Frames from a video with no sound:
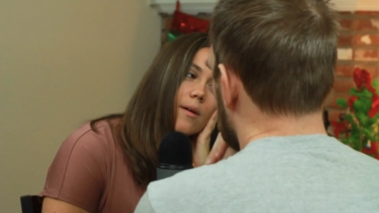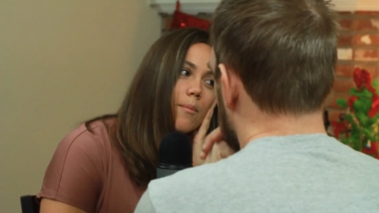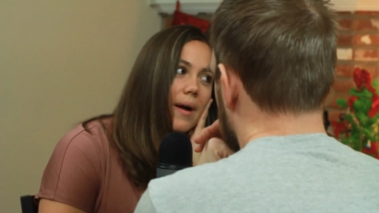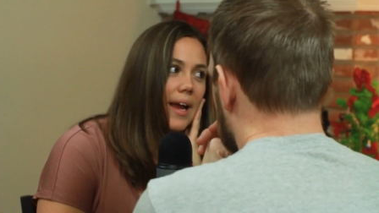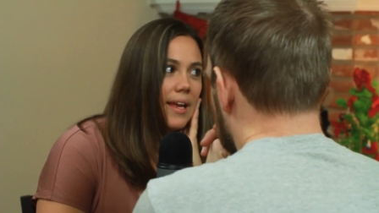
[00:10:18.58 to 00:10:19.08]

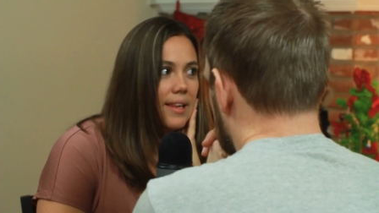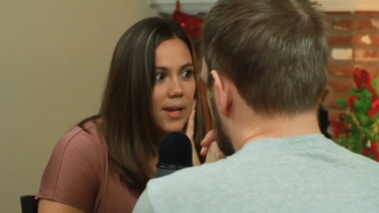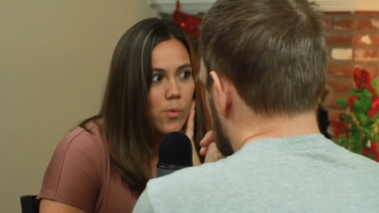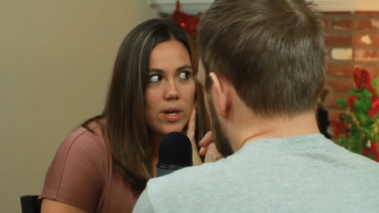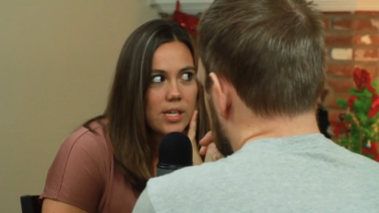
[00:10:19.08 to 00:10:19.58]

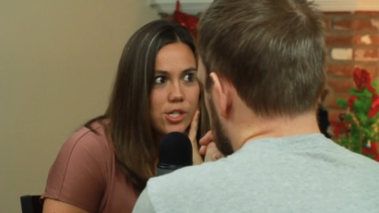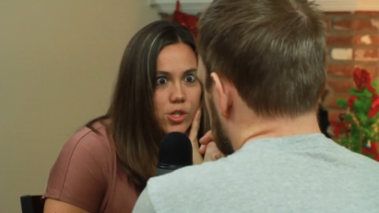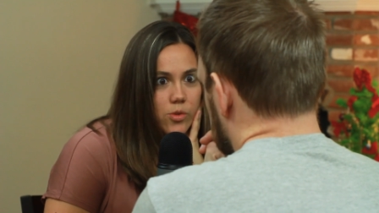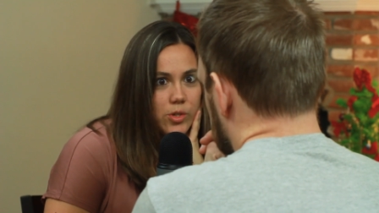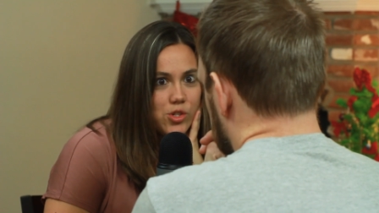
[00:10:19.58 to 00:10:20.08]
My, one
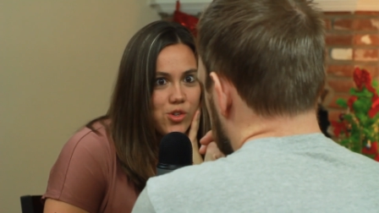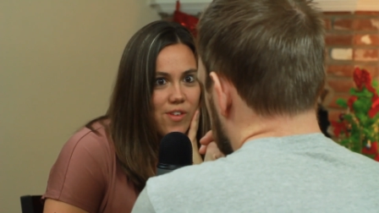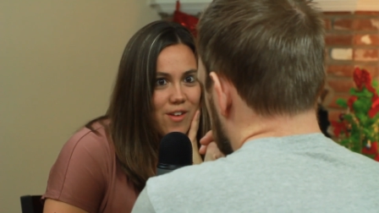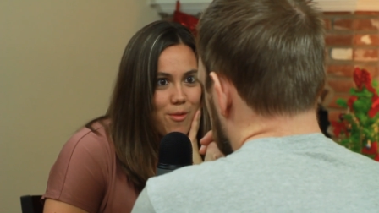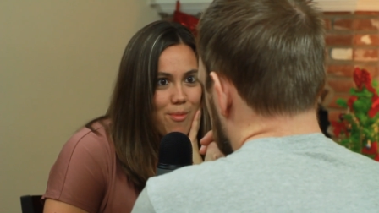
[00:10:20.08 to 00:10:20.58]
issue was your
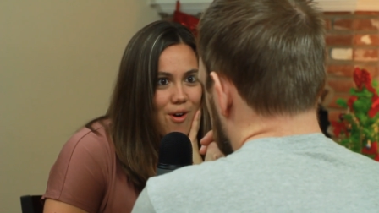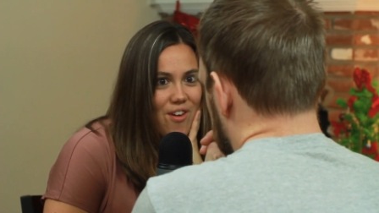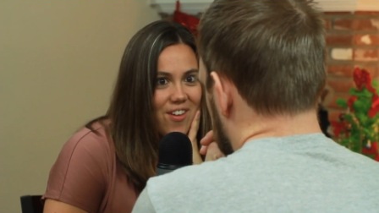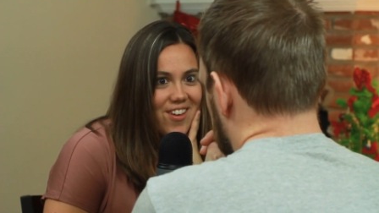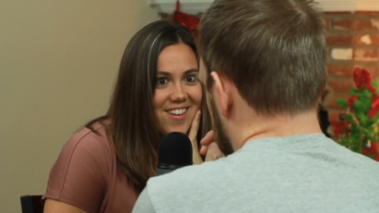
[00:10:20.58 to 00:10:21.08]
favorite
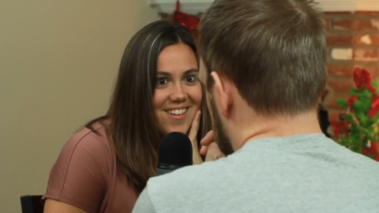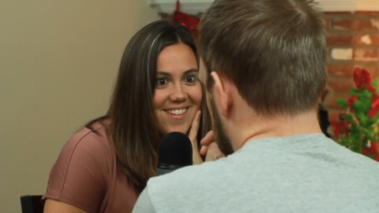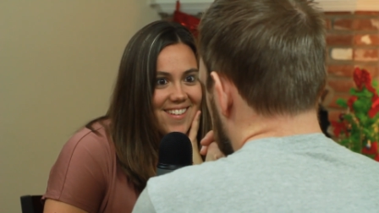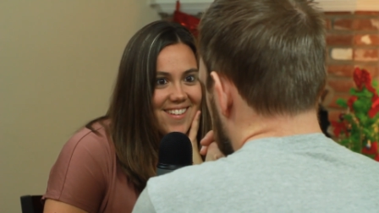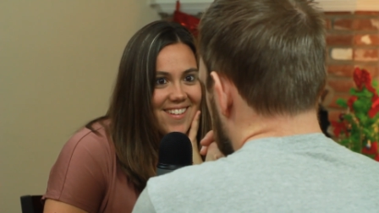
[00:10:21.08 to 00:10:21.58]
part.
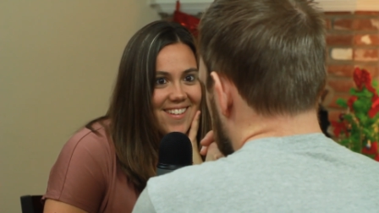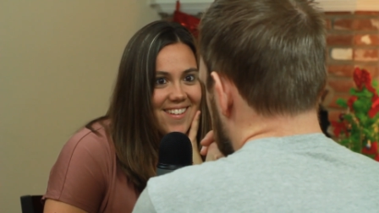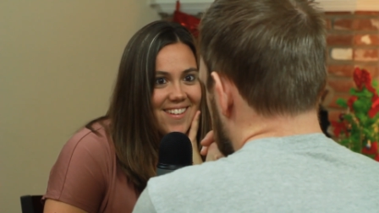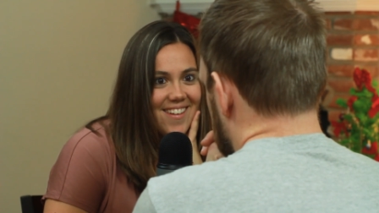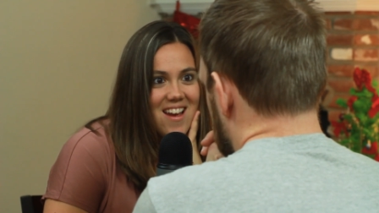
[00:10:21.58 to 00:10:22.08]

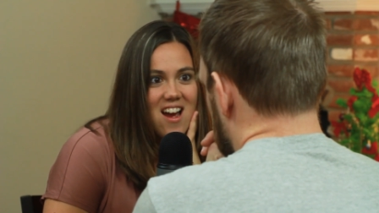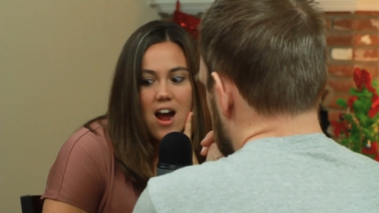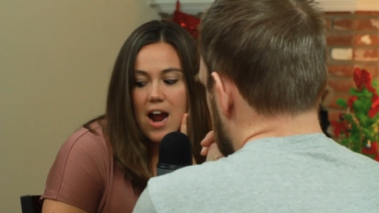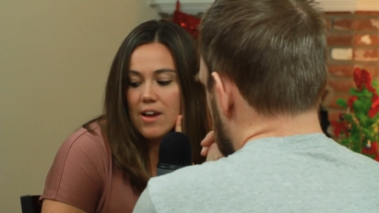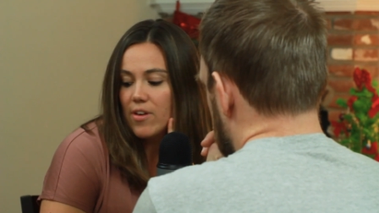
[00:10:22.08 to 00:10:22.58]

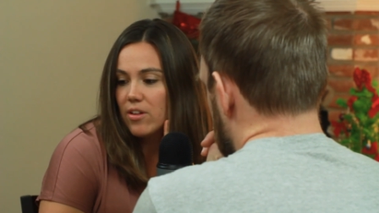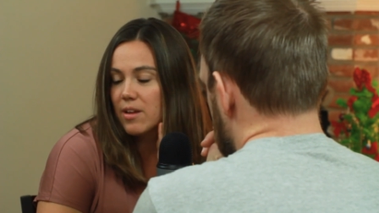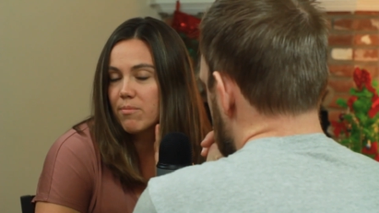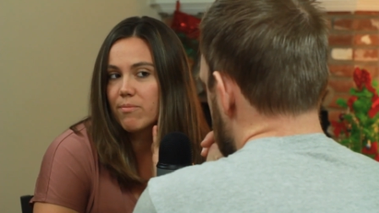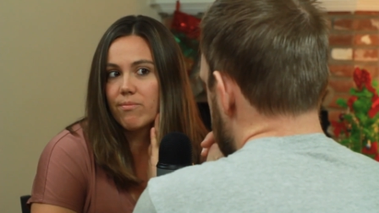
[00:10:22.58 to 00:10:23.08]
I felt
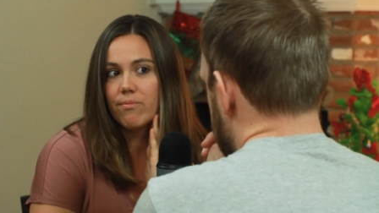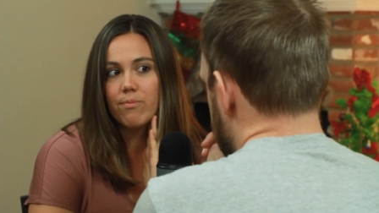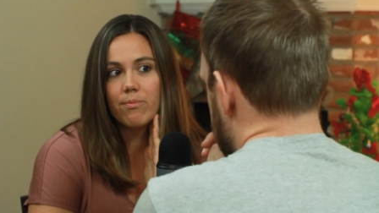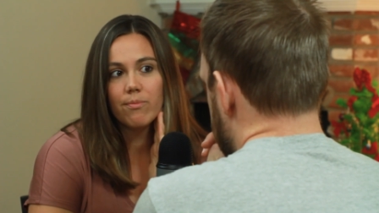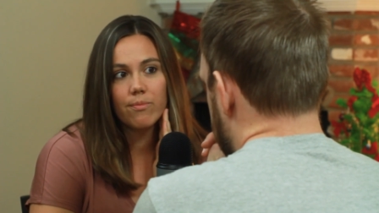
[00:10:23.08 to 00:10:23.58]
like
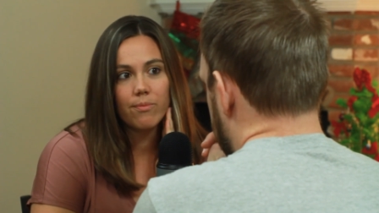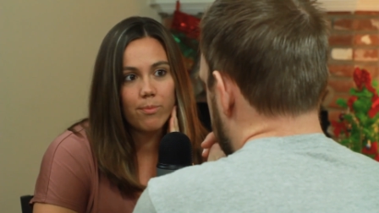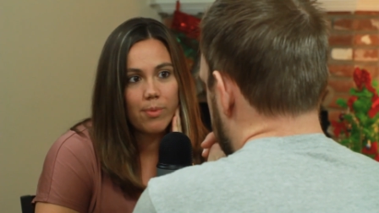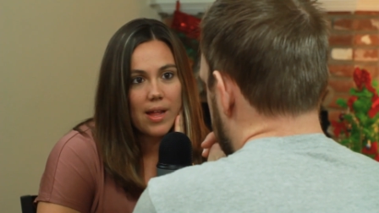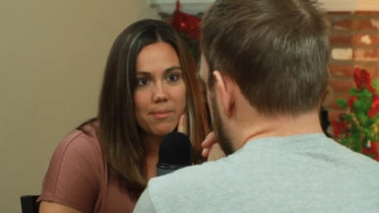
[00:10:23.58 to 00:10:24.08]

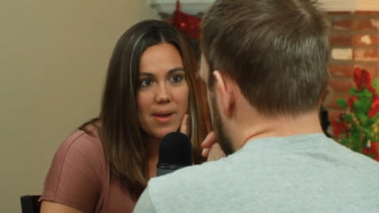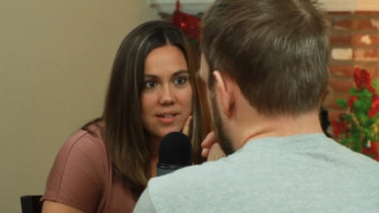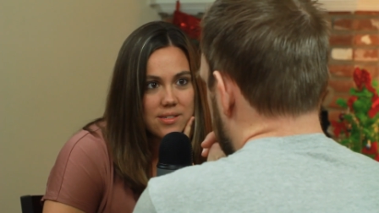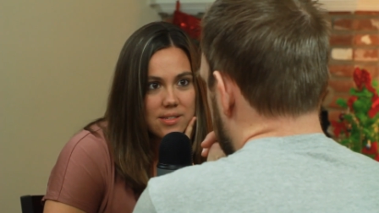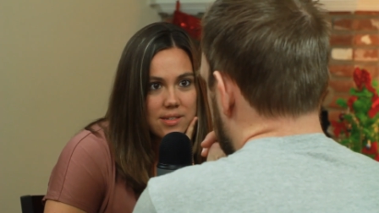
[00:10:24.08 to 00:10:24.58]
Black
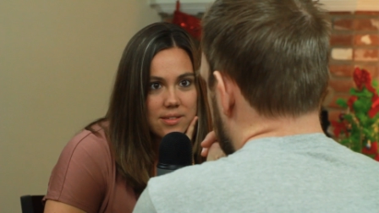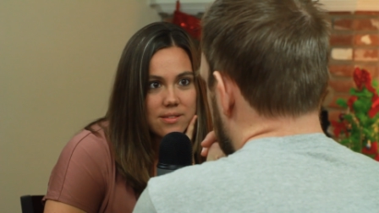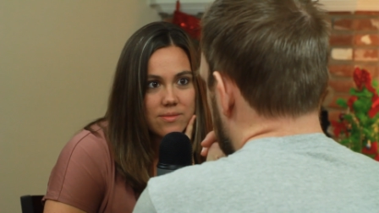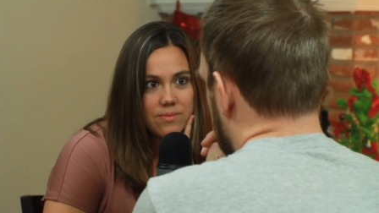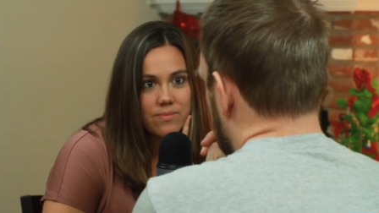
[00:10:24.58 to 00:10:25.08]

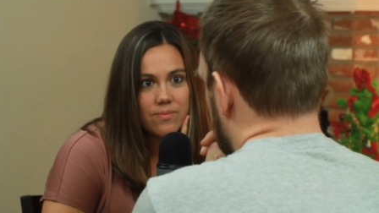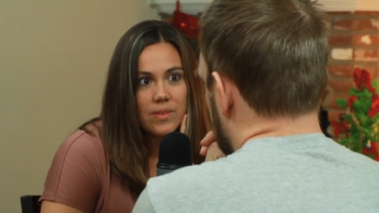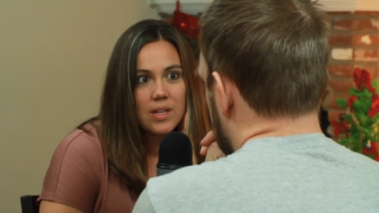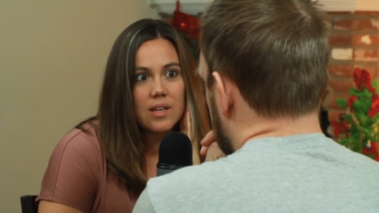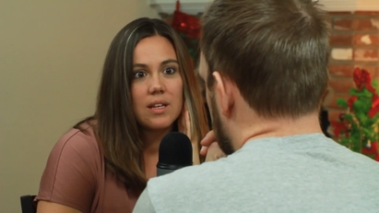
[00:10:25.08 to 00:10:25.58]
Mantis's
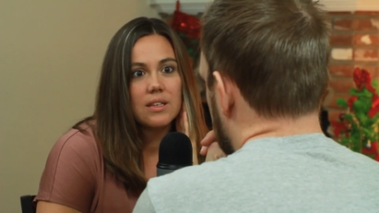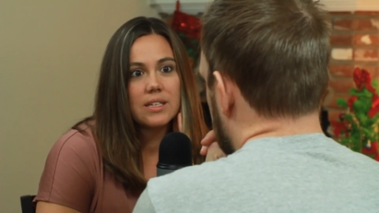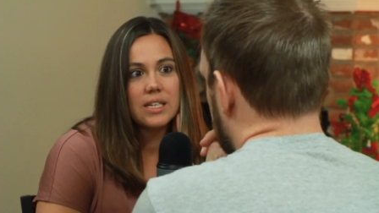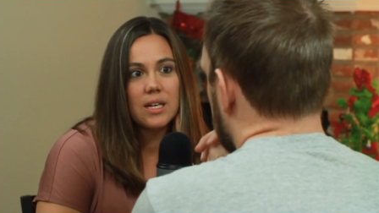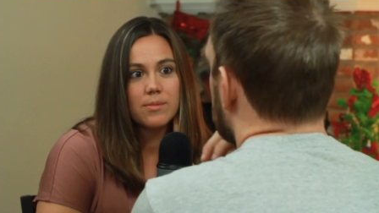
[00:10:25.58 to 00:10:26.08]

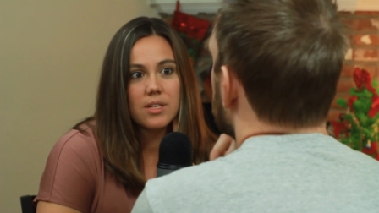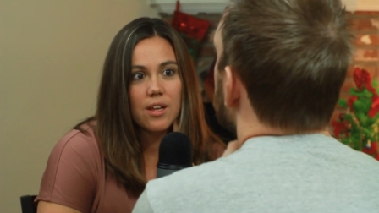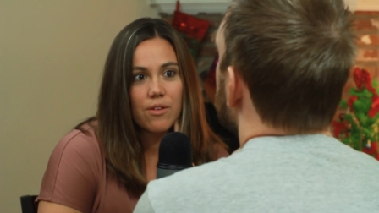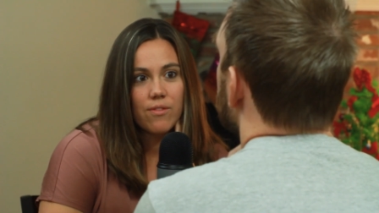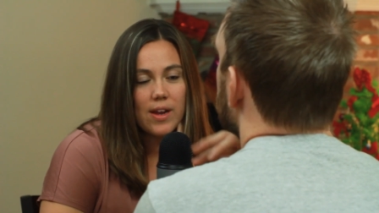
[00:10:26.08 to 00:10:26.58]
lead up to
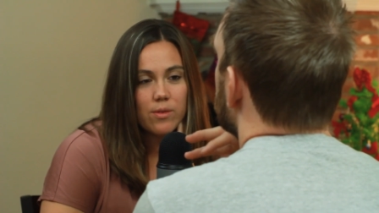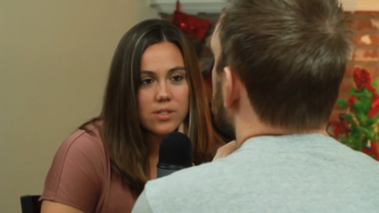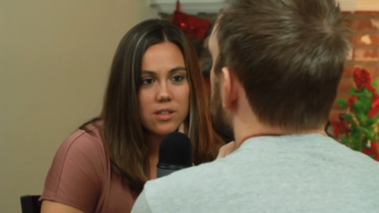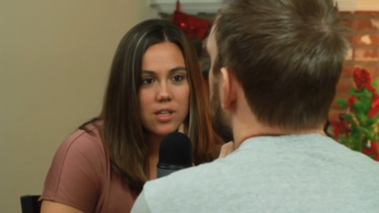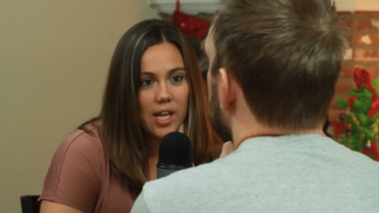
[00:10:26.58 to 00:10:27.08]
their fight
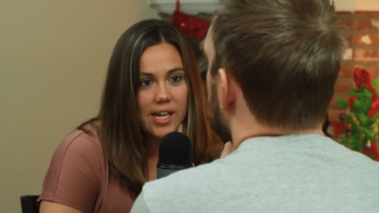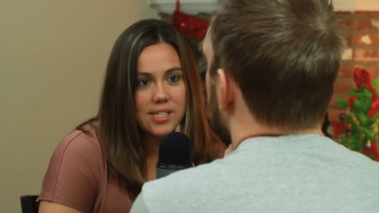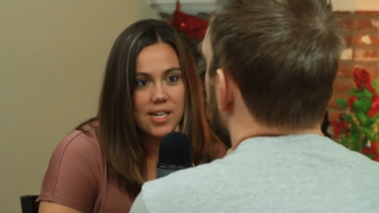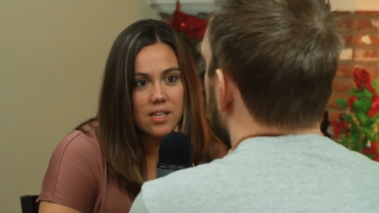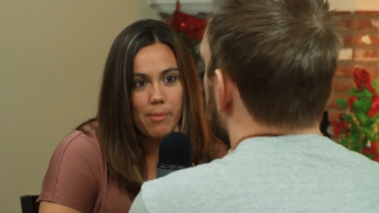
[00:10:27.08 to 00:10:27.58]
was a little
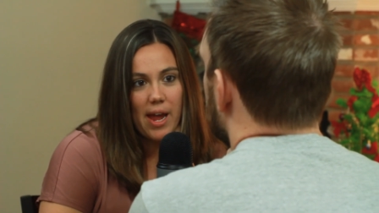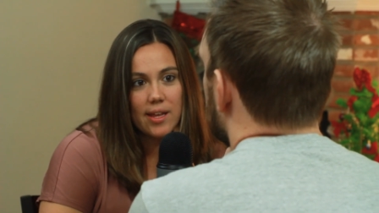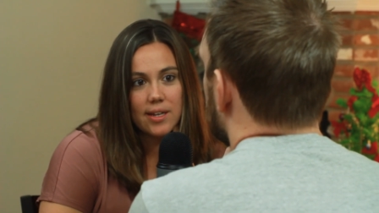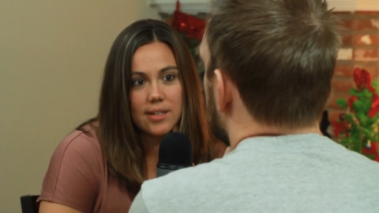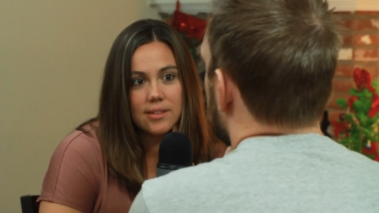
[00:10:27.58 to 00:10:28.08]

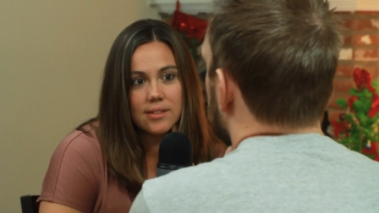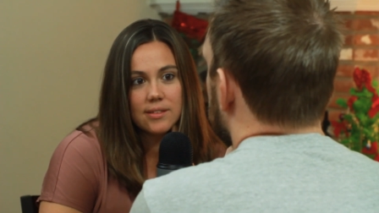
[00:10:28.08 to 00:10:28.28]
anticlimactic.